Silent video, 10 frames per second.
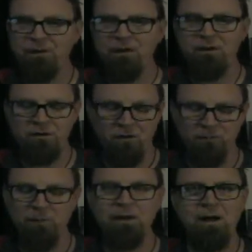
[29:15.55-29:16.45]
I don't
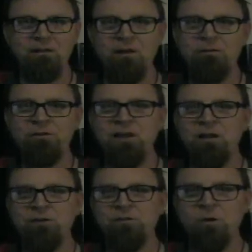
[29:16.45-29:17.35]
know, but I love
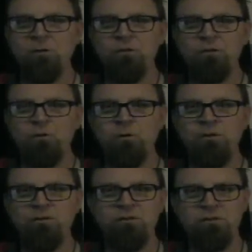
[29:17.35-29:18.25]
Standing Stones
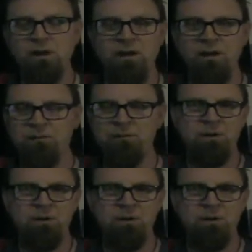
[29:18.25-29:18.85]
stories, uh,